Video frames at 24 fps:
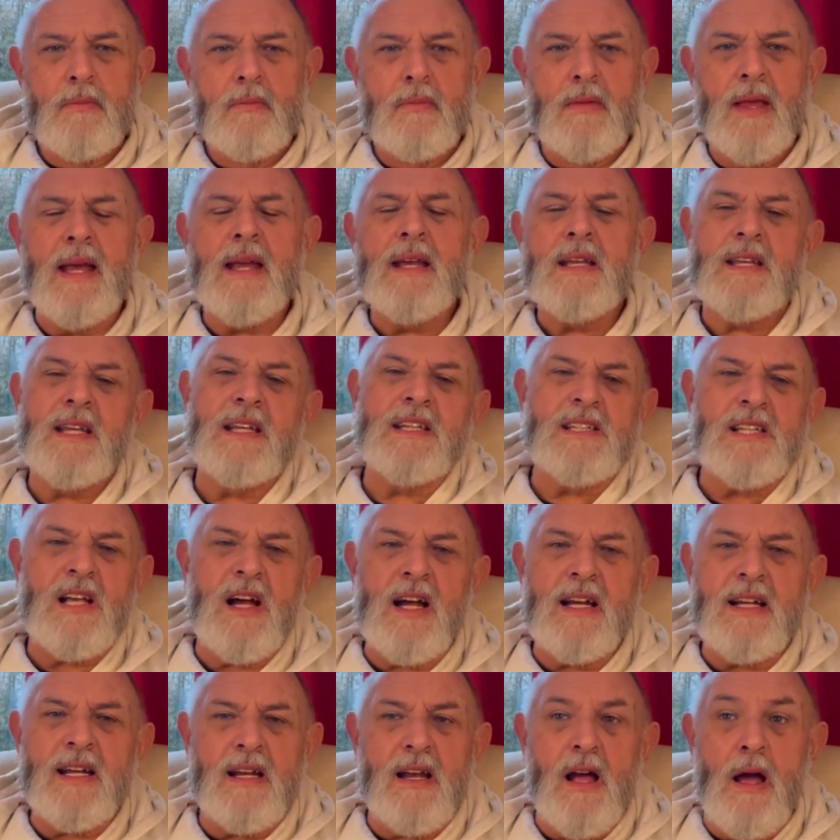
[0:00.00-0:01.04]
He
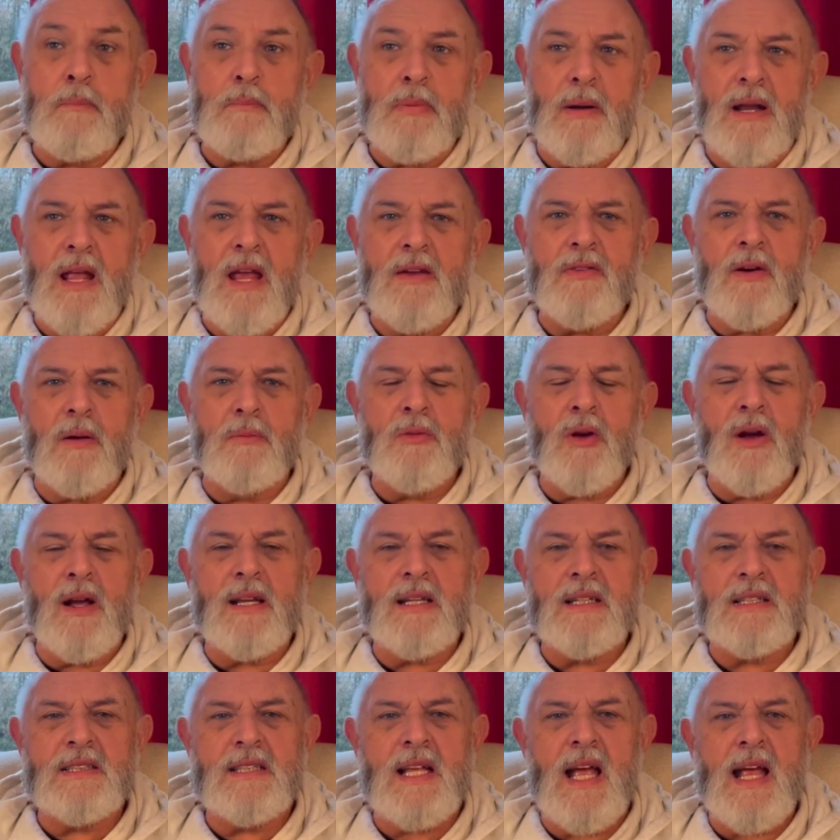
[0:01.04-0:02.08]
decided, I believe I'm right
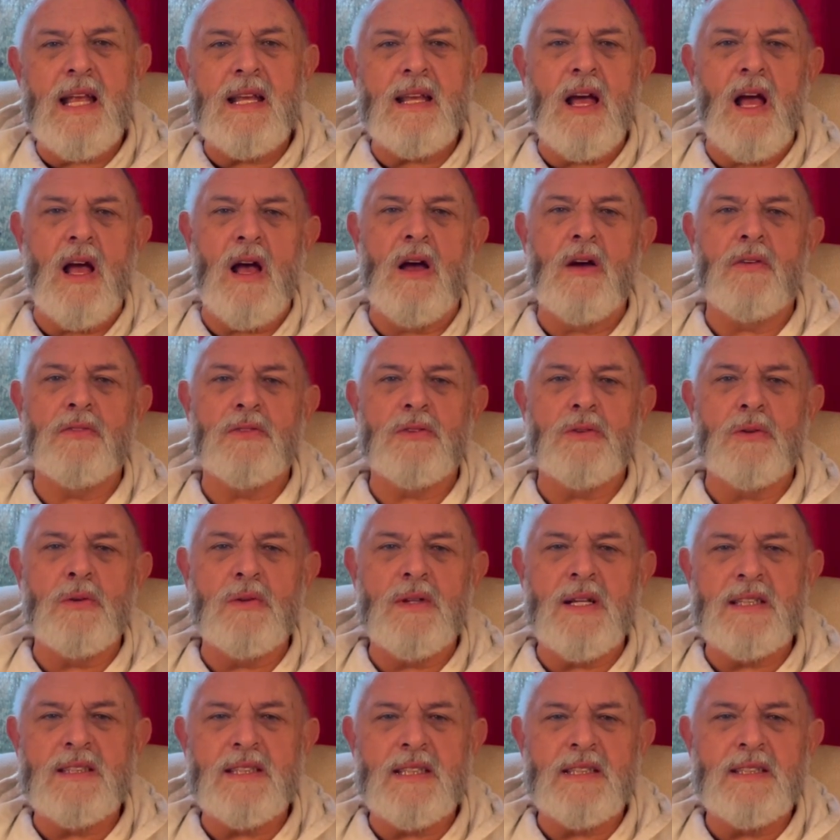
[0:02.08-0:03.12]
in saying that after all
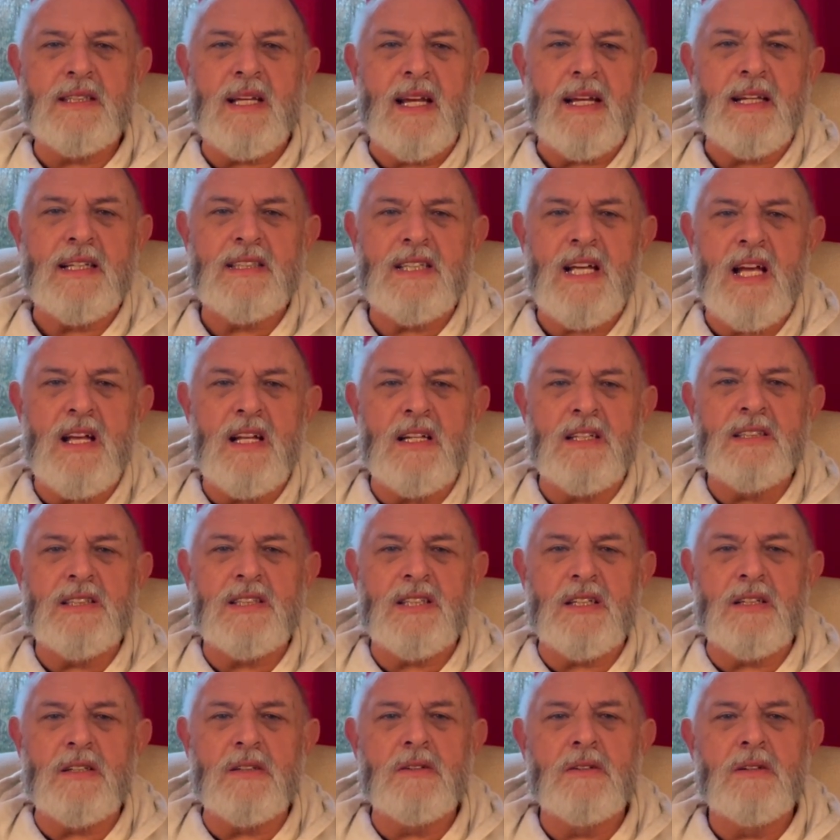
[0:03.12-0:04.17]
this, he turned
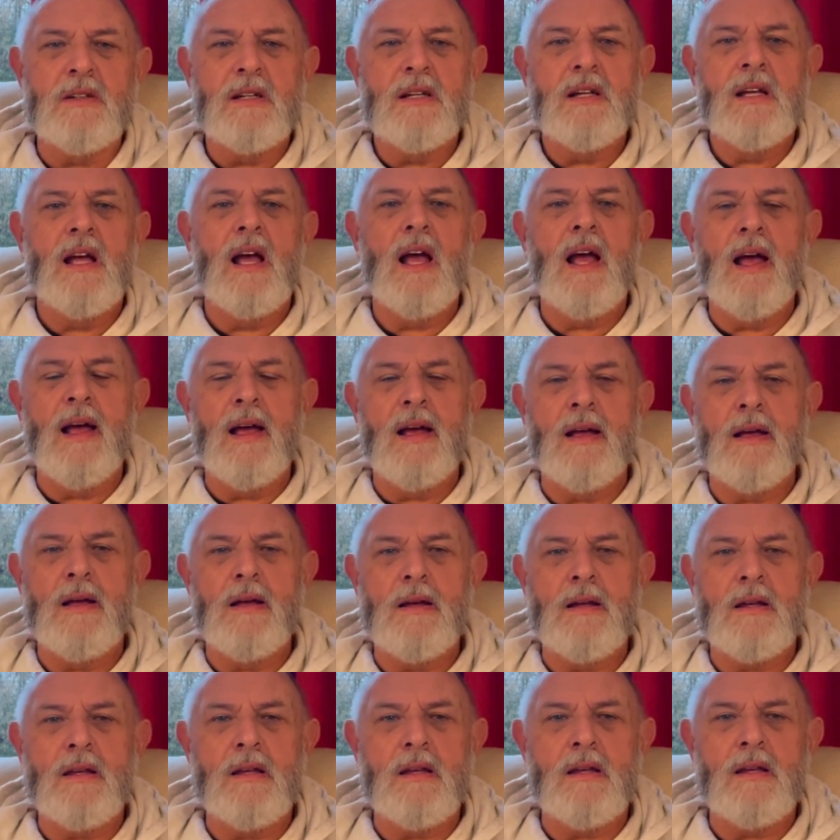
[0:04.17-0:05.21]
to
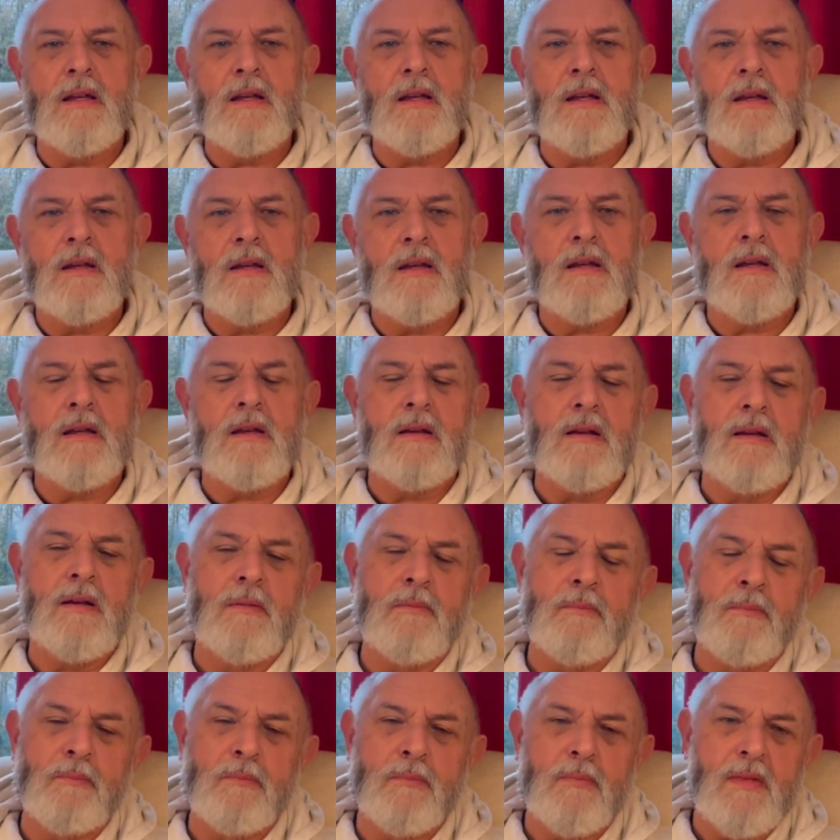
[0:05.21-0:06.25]
the
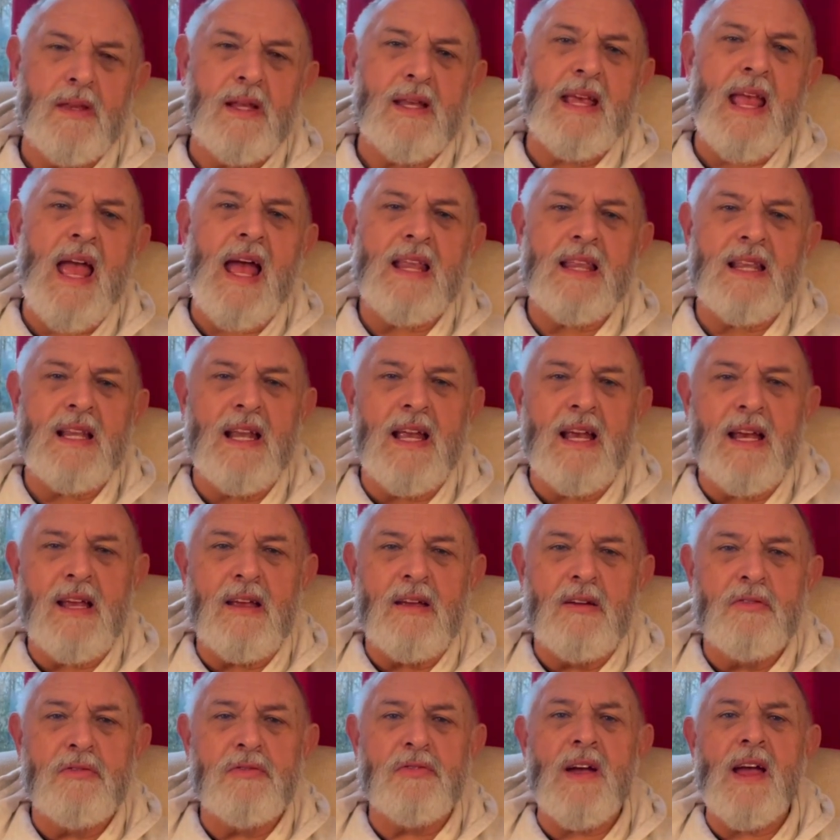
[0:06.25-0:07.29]
Catholic
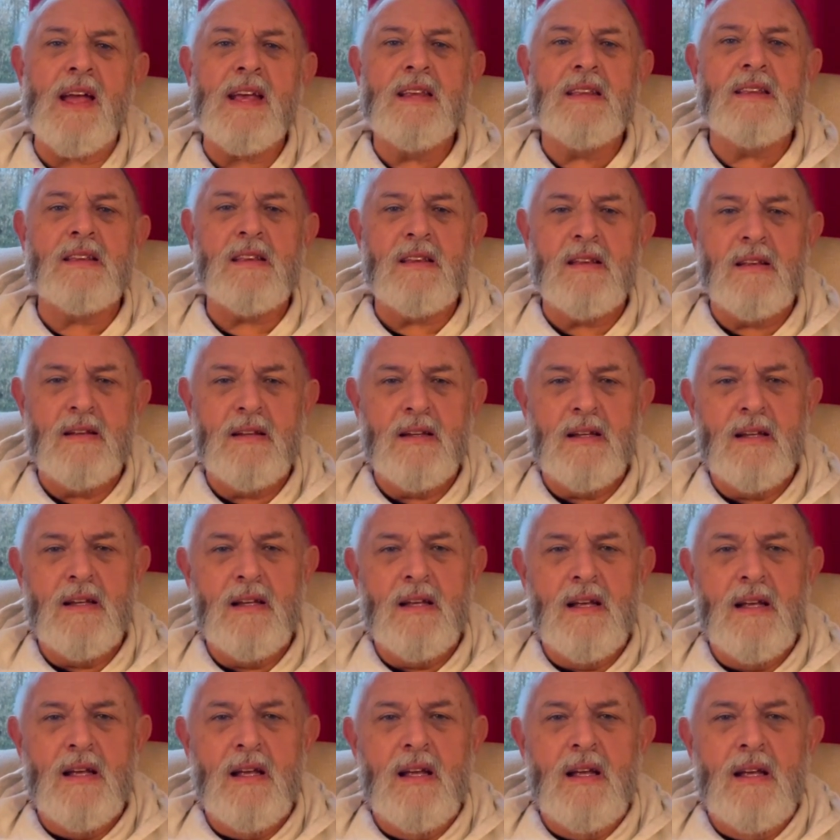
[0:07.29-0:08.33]
faith.
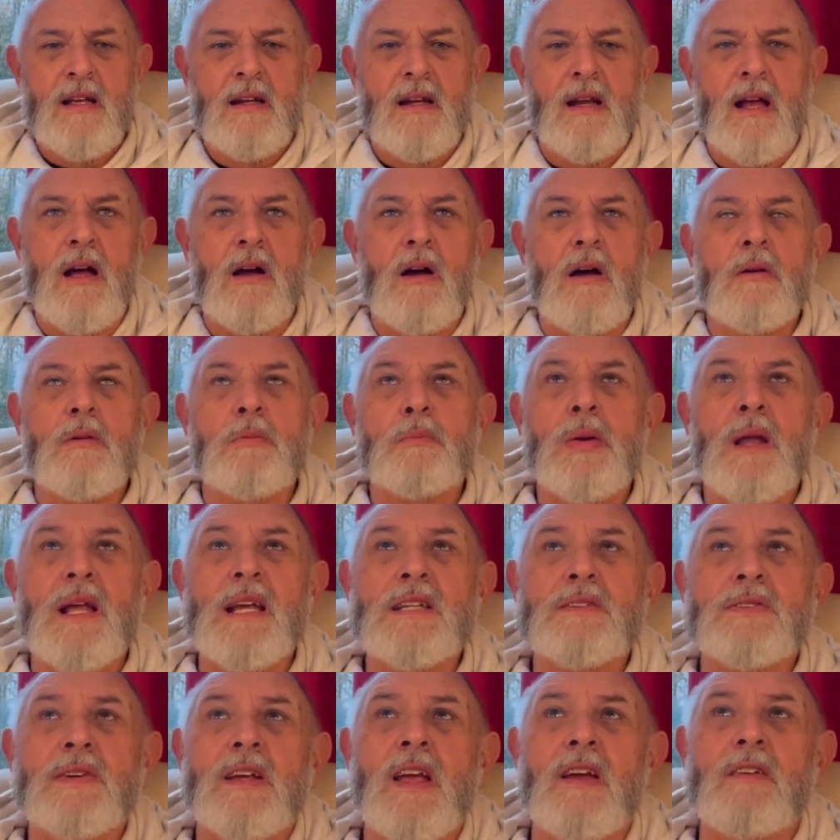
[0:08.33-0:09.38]
You know, oh,
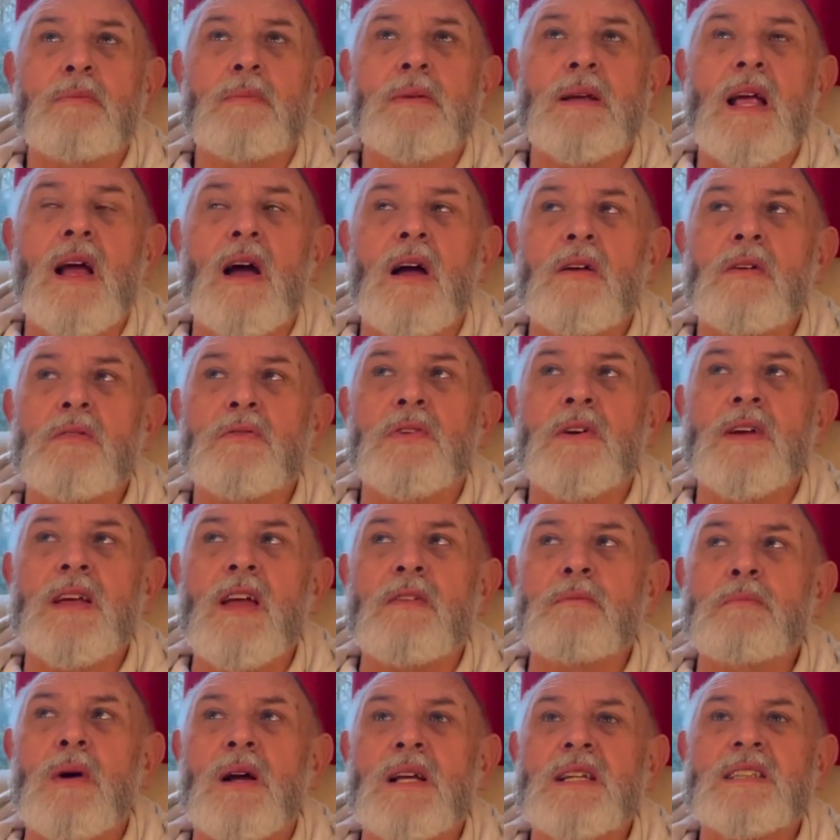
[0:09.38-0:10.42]
please forgive me. I
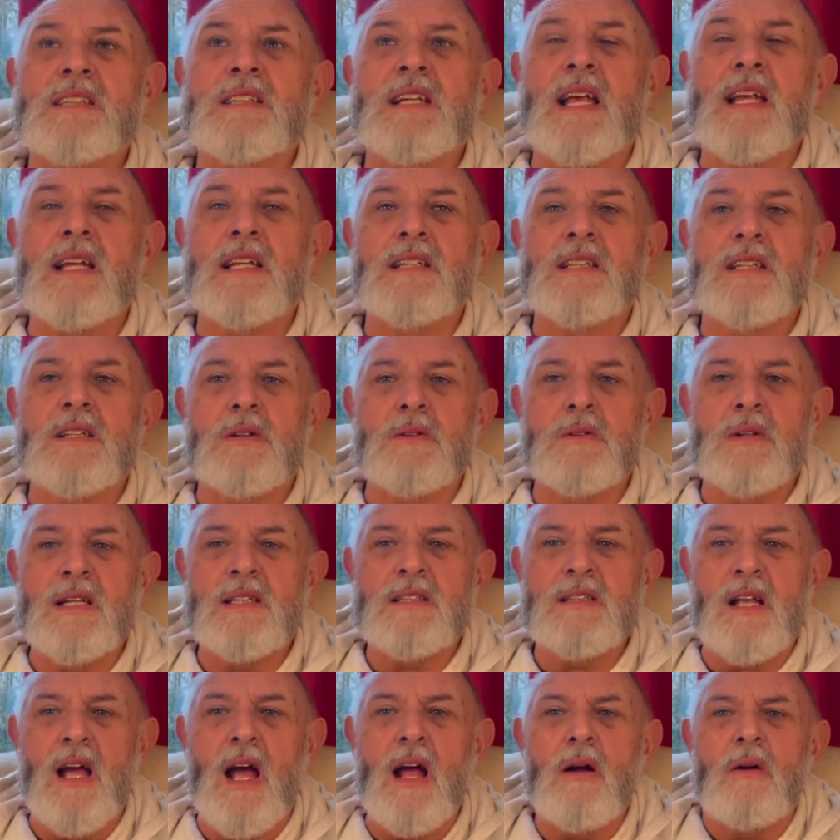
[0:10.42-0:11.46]
forgive my sins and all
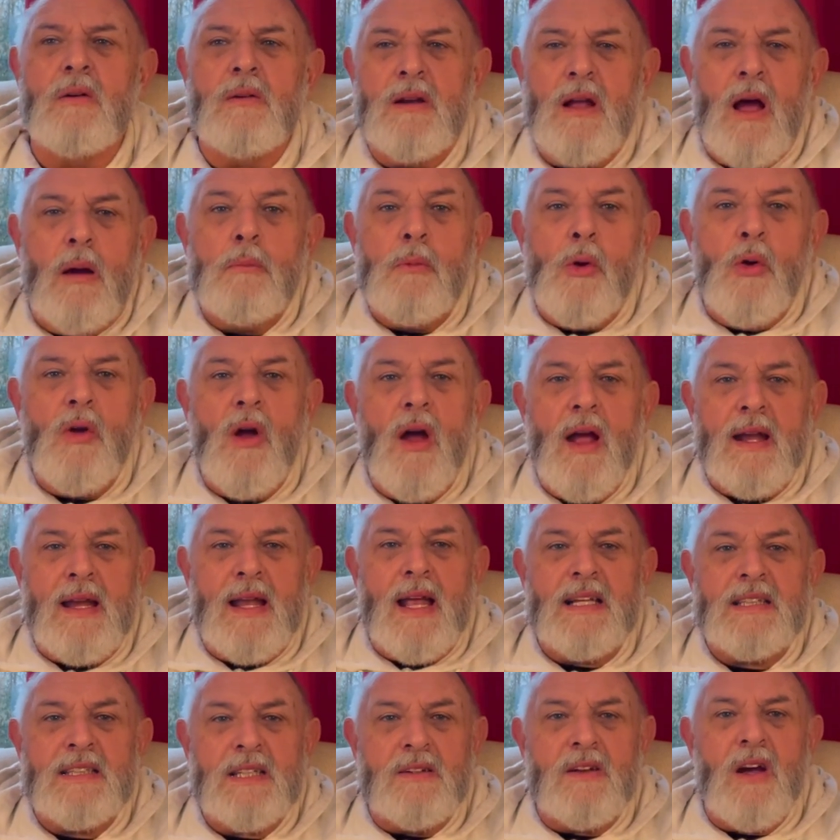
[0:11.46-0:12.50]
this. Oh, no, I'm all right
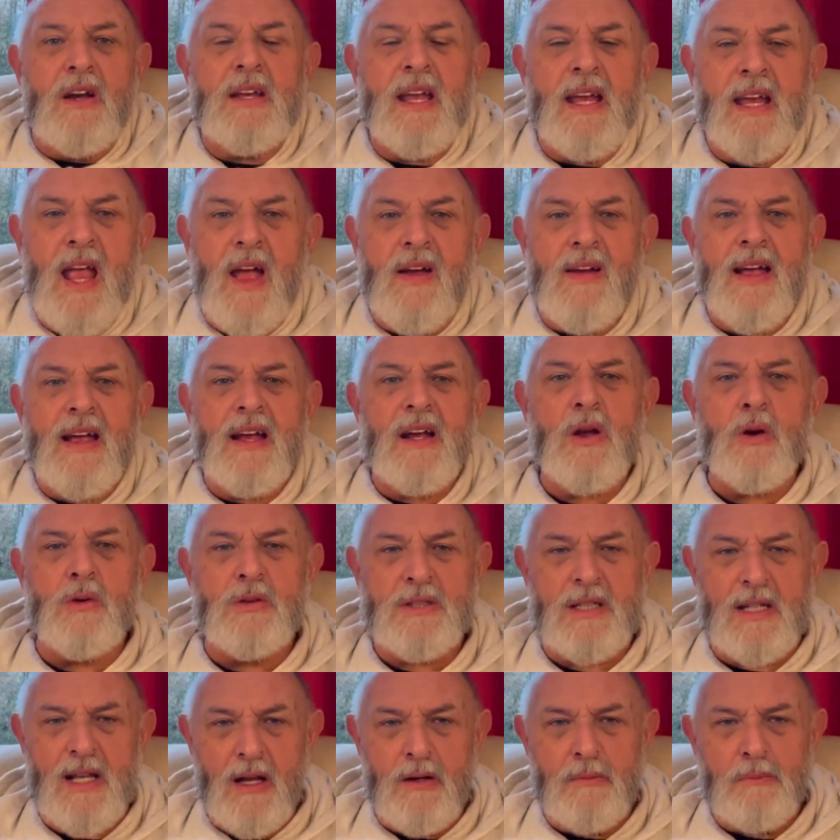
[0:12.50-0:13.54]
now. So now I can go out and
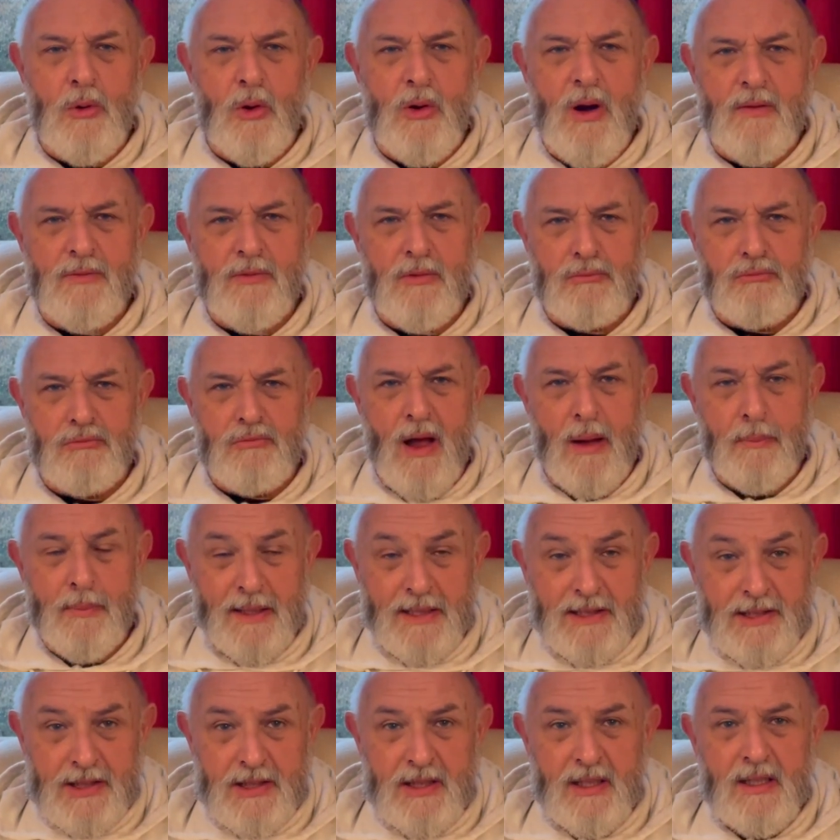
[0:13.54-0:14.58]
cause a load more other
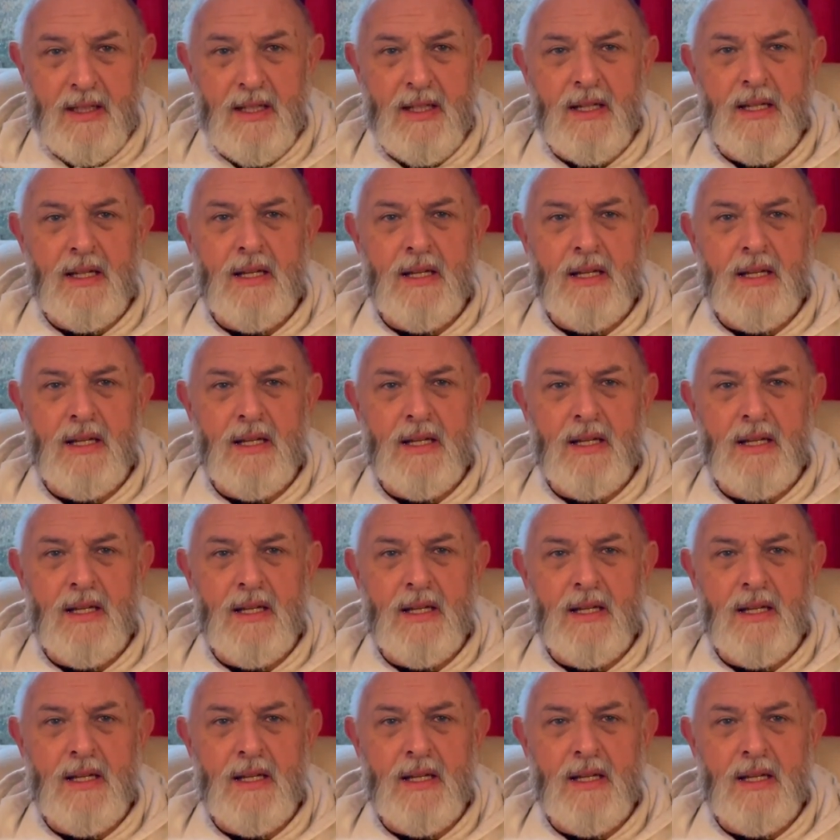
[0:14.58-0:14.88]
rubbish.